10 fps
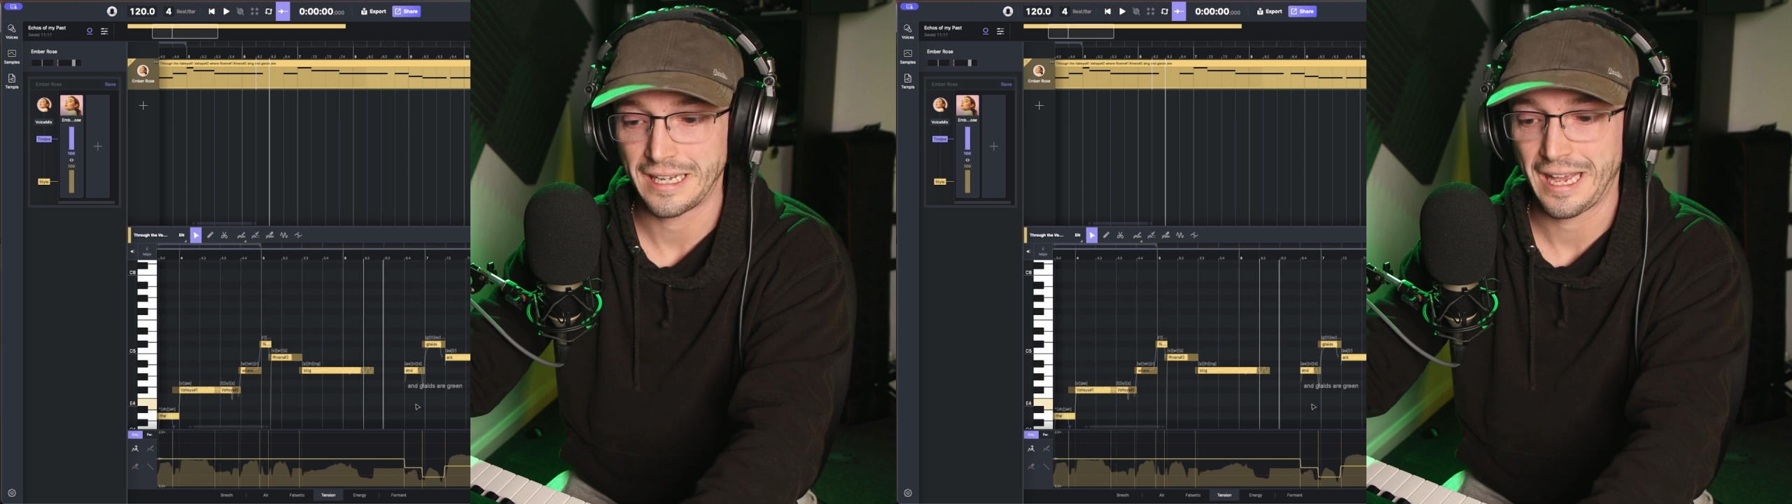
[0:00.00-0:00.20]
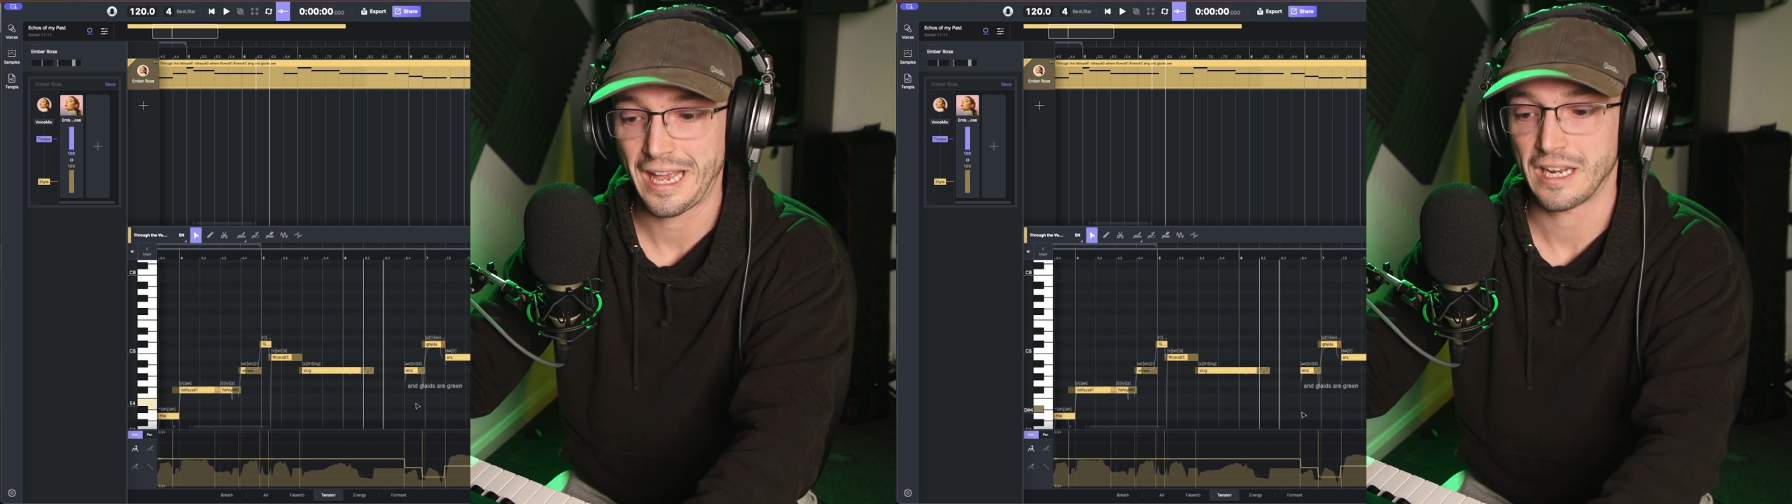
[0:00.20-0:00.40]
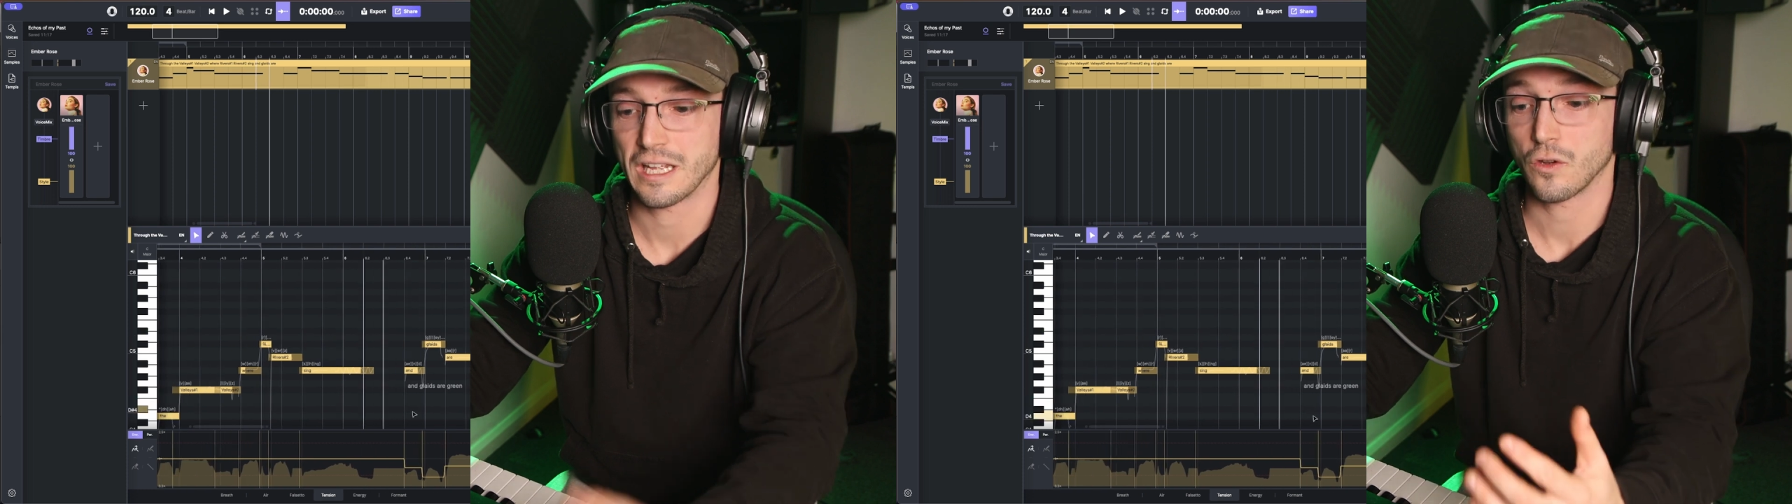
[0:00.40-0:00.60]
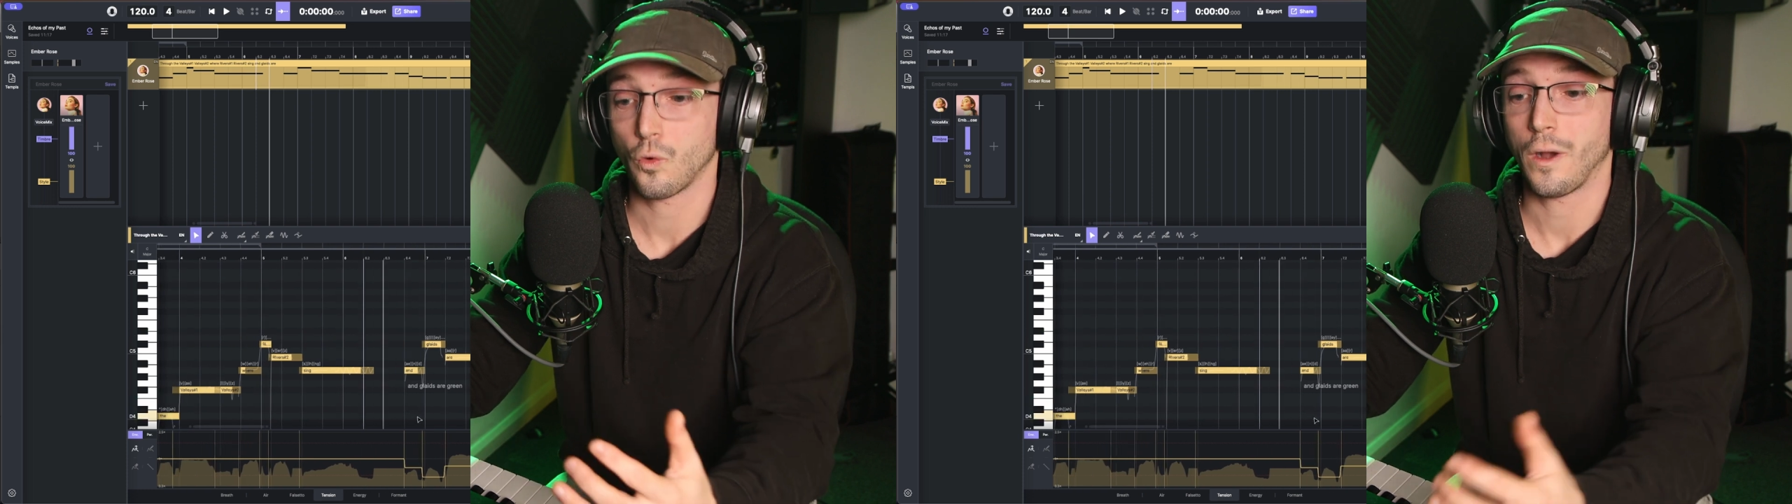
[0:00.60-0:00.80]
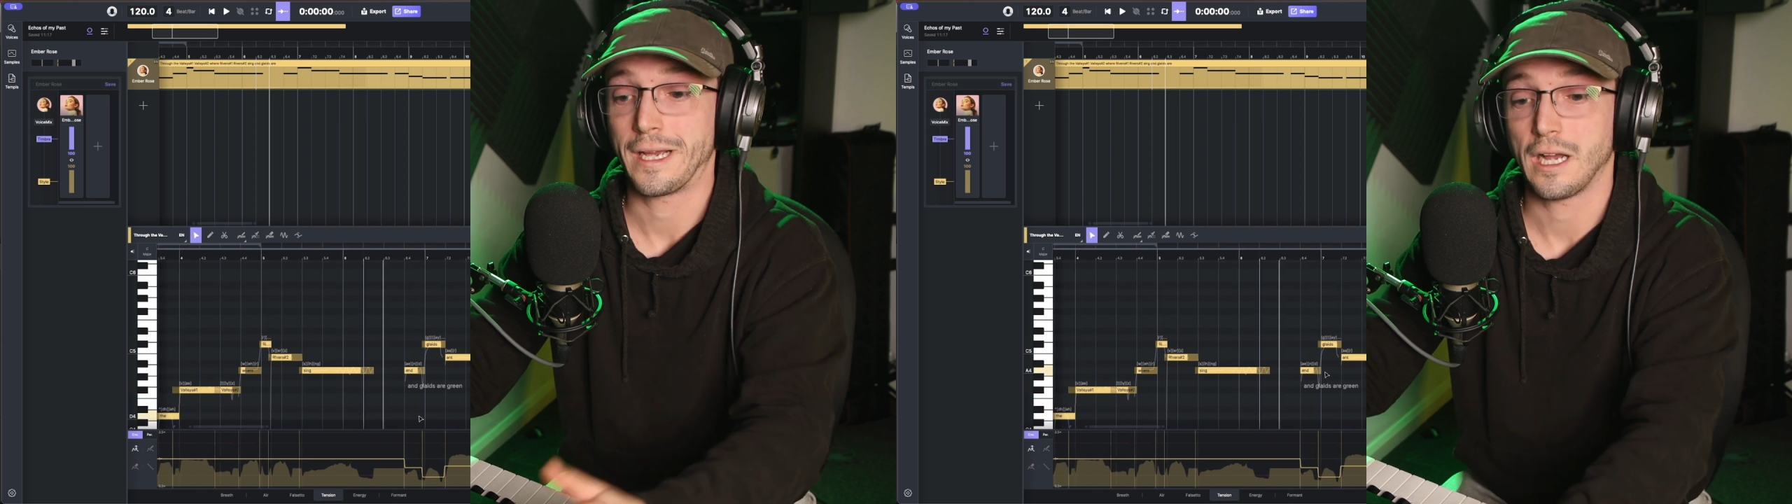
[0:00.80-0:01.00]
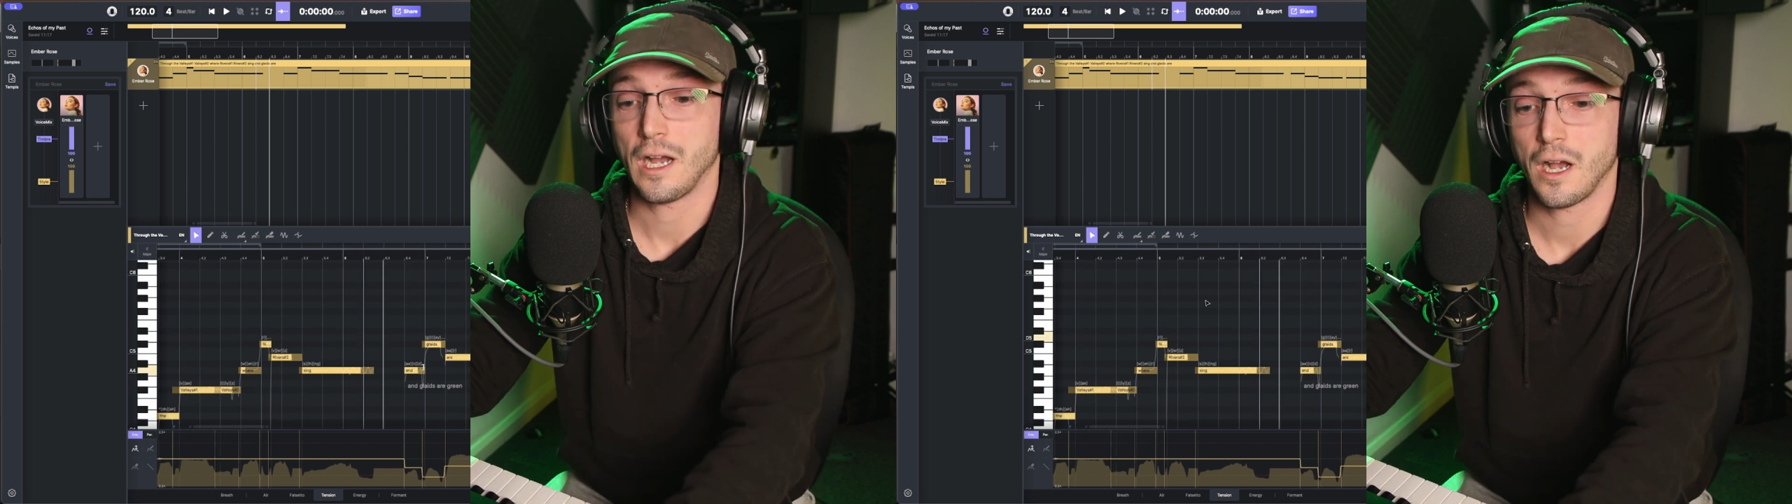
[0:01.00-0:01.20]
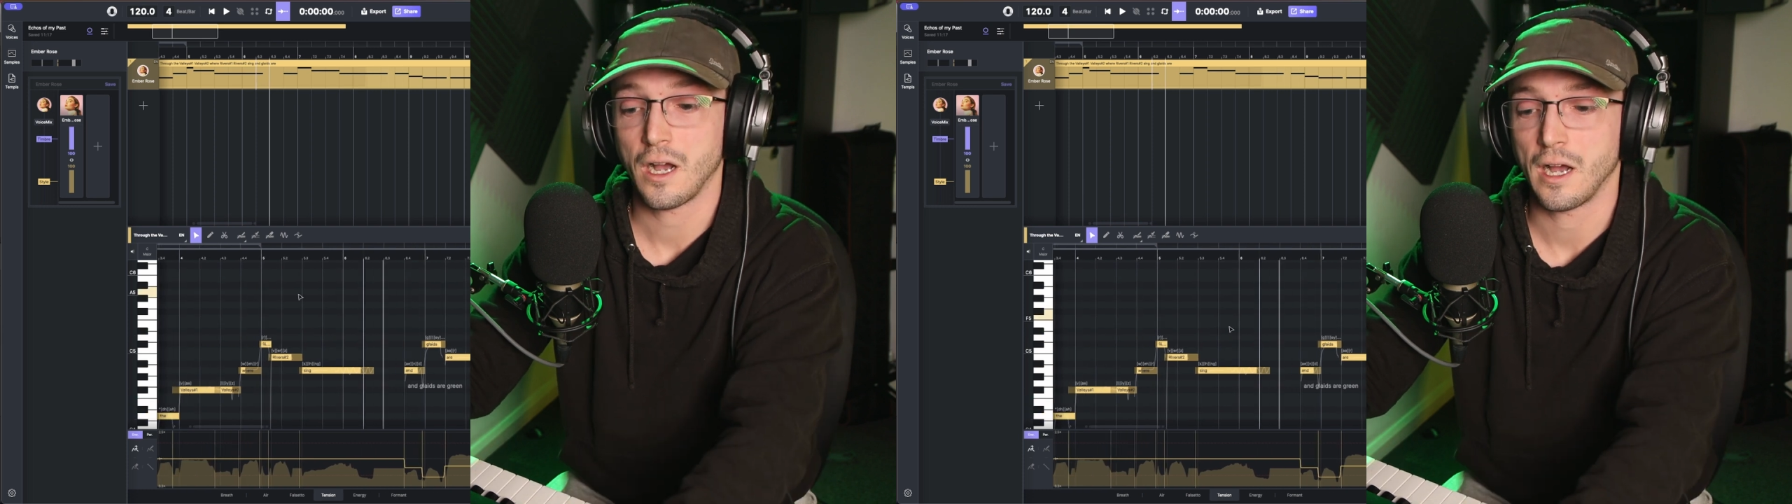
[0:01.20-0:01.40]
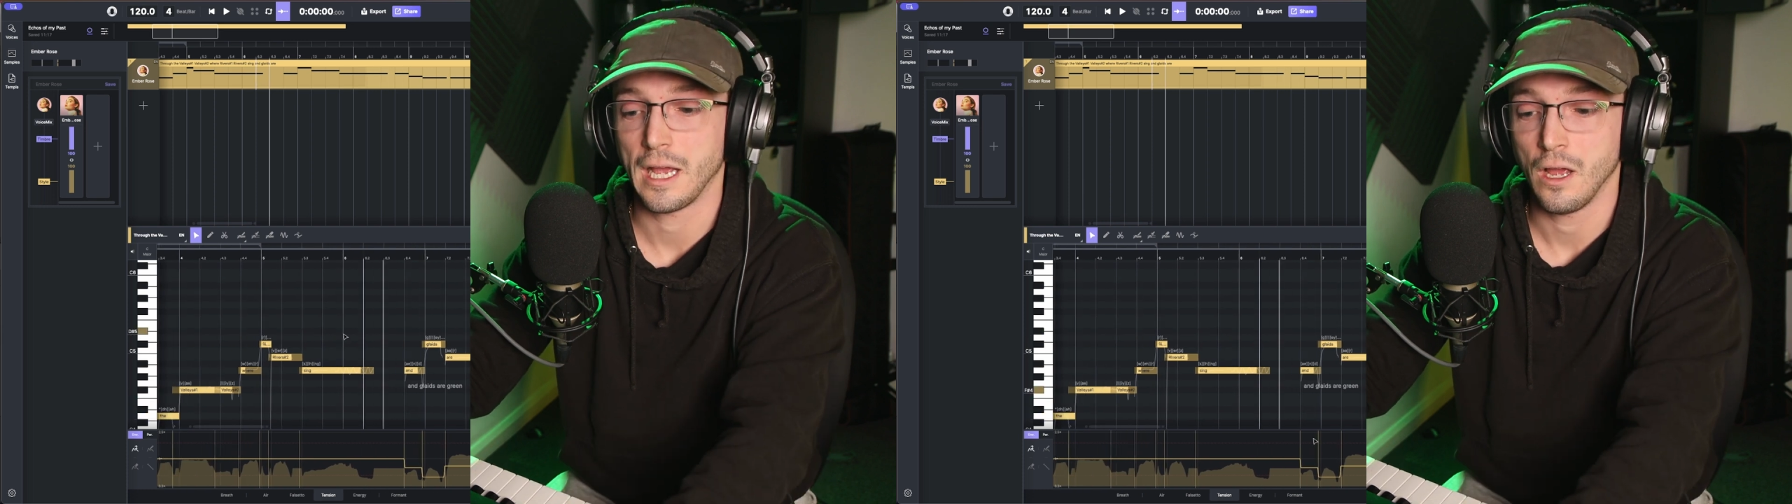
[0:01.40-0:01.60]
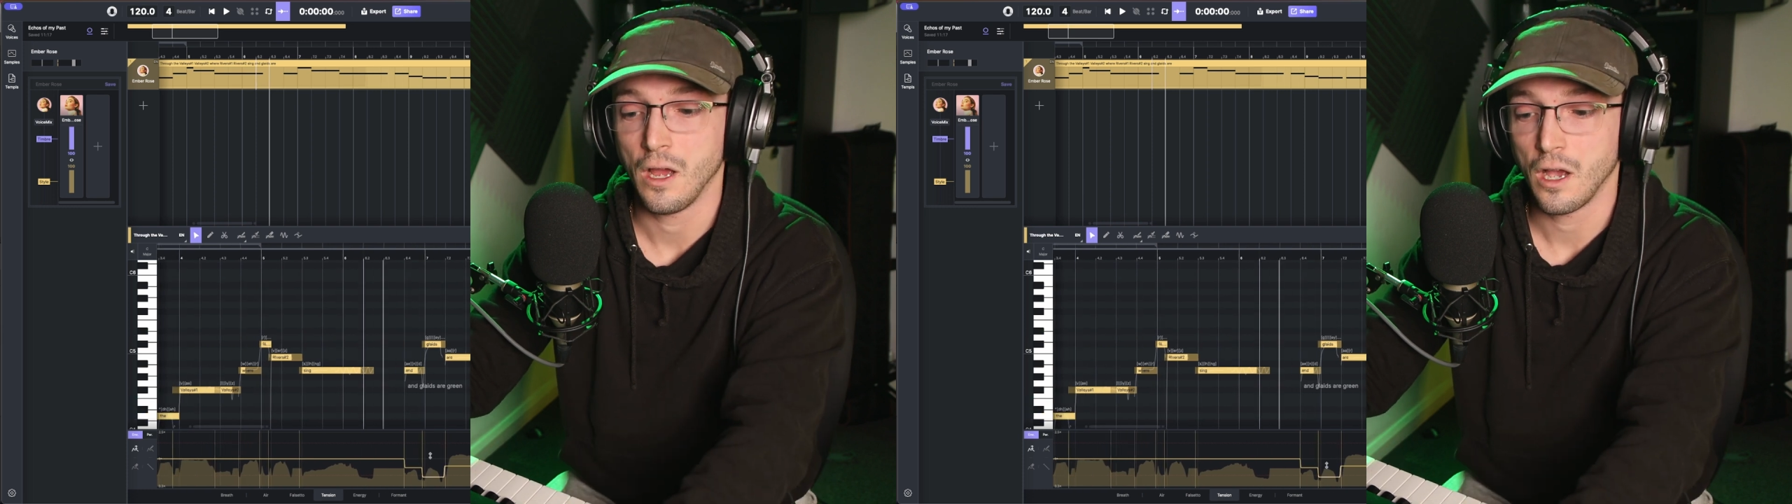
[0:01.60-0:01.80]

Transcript: it had it quite high.